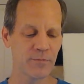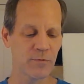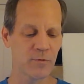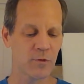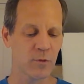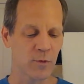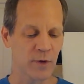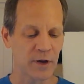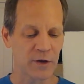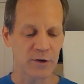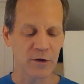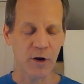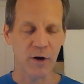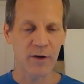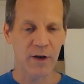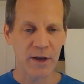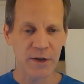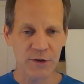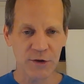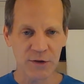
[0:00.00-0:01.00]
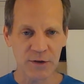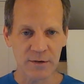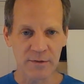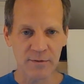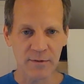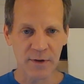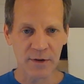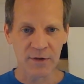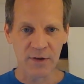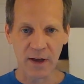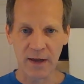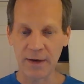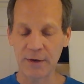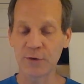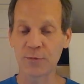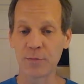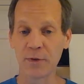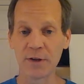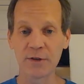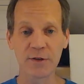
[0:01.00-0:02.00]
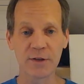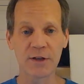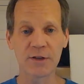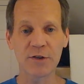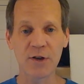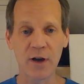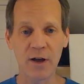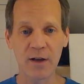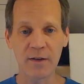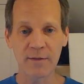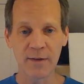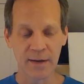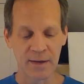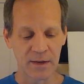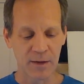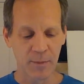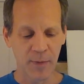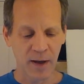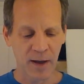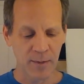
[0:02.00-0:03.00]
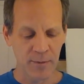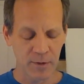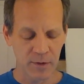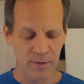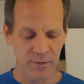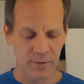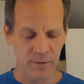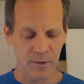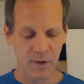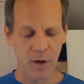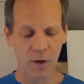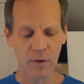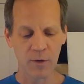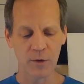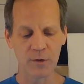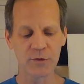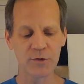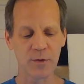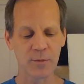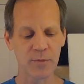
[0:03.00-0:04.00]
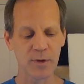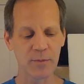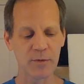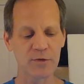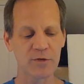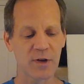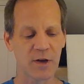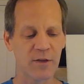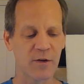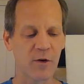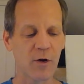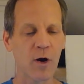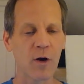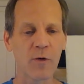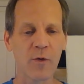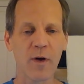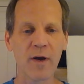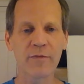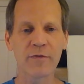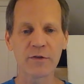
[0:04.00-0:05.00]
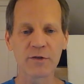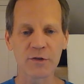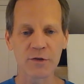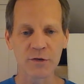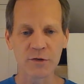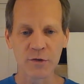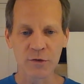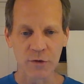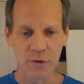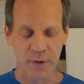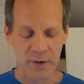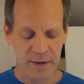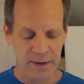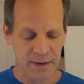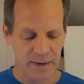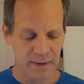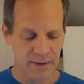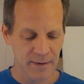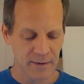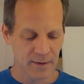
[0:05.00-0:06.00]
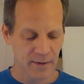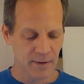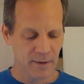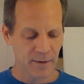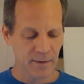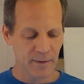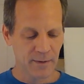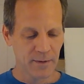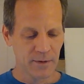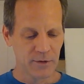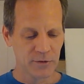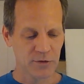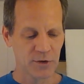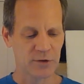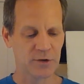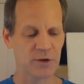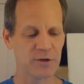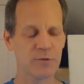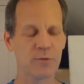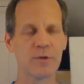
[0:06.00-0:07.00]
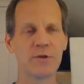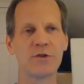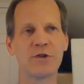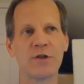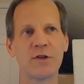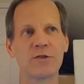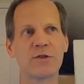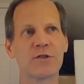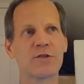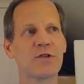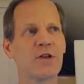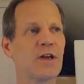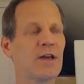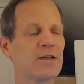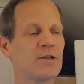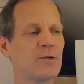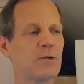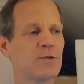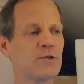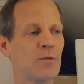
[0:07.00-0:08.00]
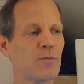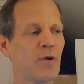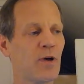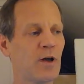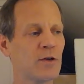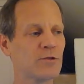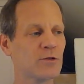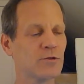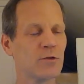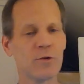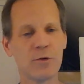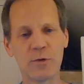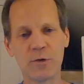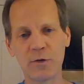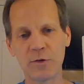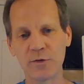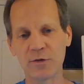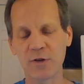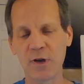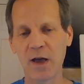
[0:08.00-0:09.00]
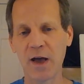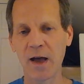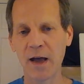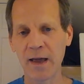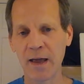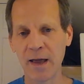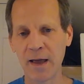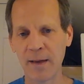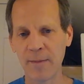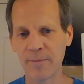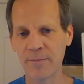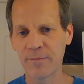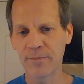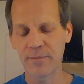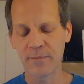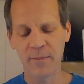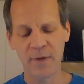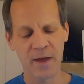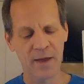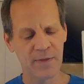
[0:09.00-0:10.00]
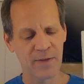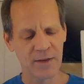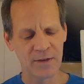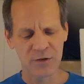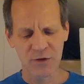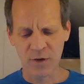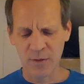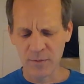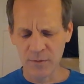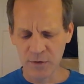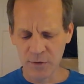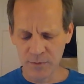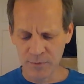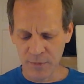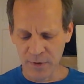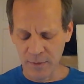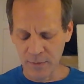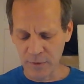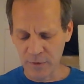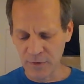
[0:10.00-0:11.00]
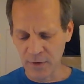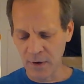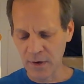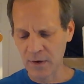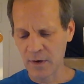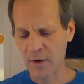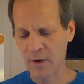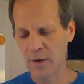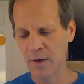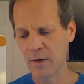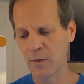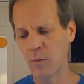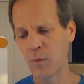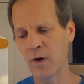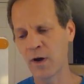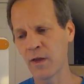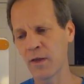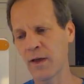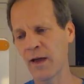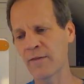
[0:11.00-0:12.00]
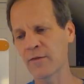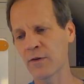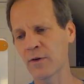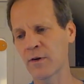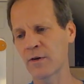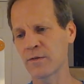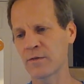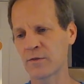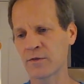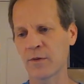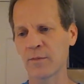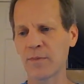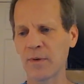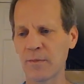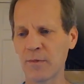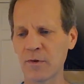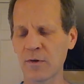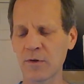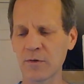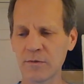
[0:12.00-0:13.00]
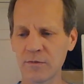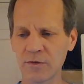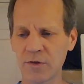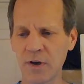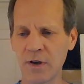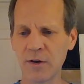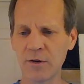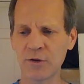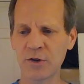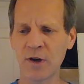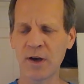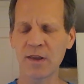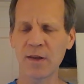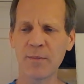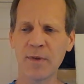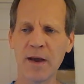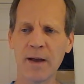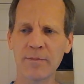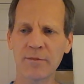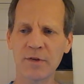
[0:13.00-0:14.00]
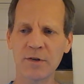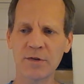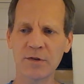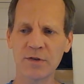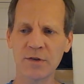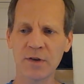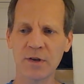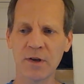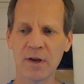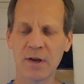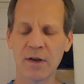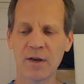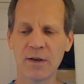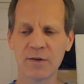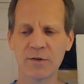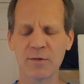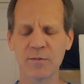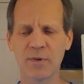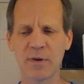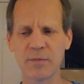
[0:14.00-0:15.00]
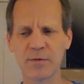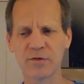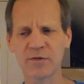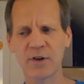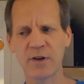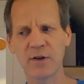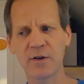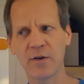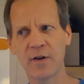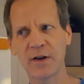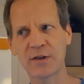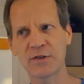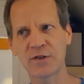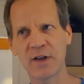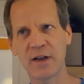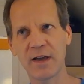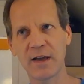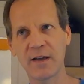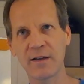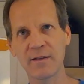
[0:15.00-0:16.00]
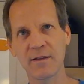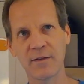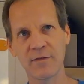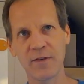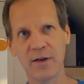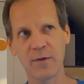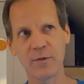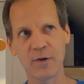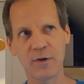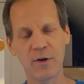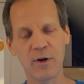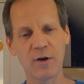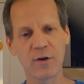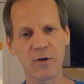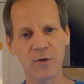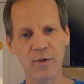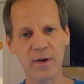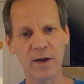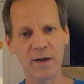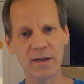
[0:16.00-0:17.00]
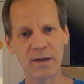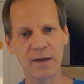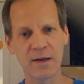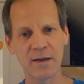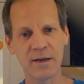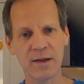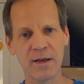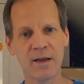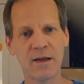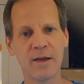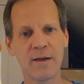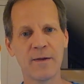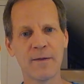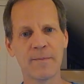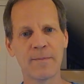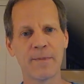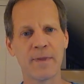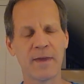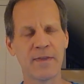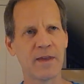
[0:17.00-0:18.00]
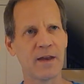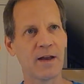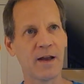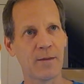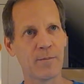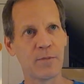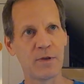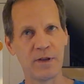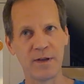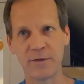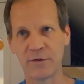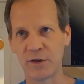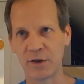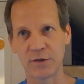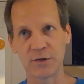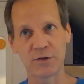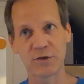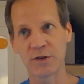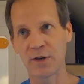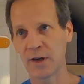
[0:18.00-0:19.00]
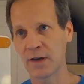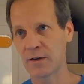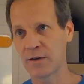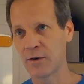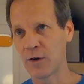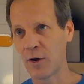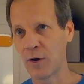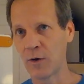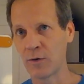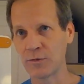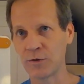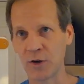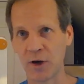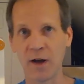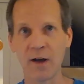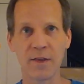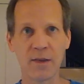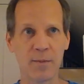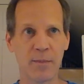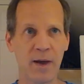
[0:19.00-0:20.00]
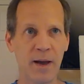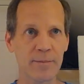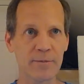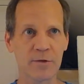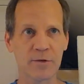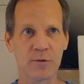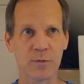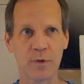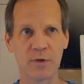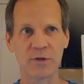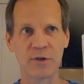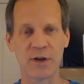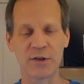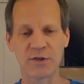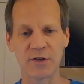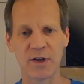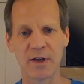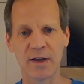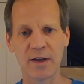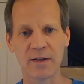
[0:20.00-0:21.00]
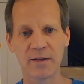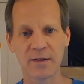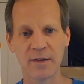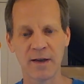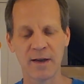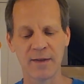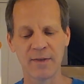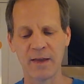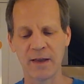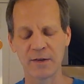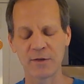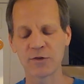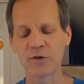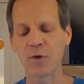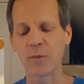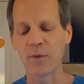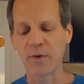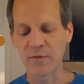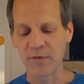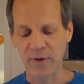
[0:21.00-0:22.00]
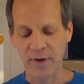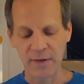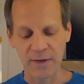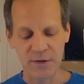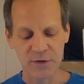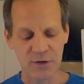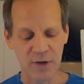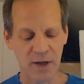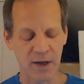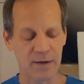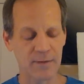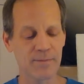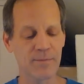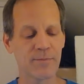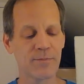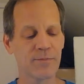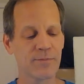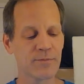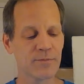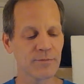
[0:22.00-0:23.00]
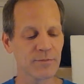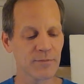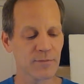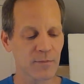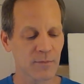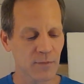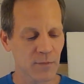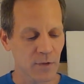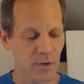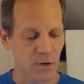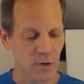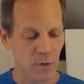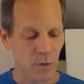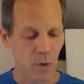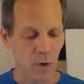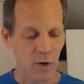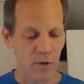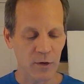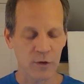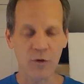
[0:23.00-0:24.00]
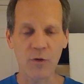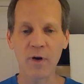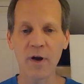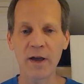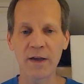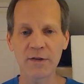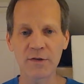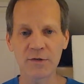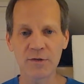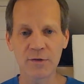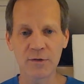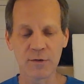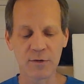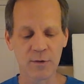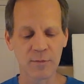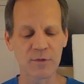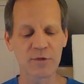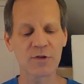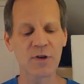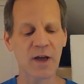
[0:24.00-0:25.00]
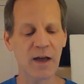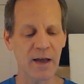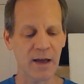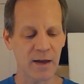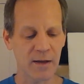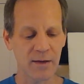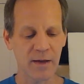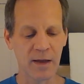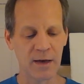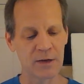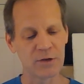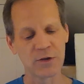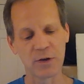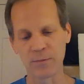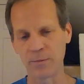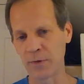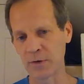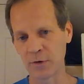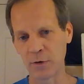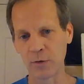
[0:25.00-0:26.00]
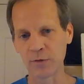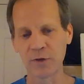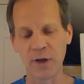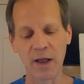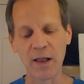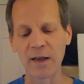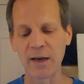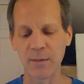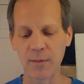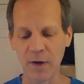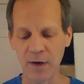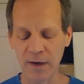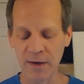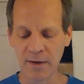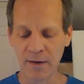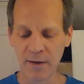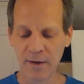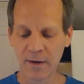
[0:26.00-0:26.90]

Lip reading: Reincarnation is not explicitly taught in the Bible, although some people say there are references to it, such as when Jesus said to his apostles, "Who do you say I am?" And then some people said, well, I've heard some people say you're John the Baptist. Some people say you're Isaiah, if I recall correctly. And then I believe Jesus said, no, John the Baptist was Isaiah. And then someone finally said, you are the Christ, you're the Messiah. And he said, but don't tell anybody.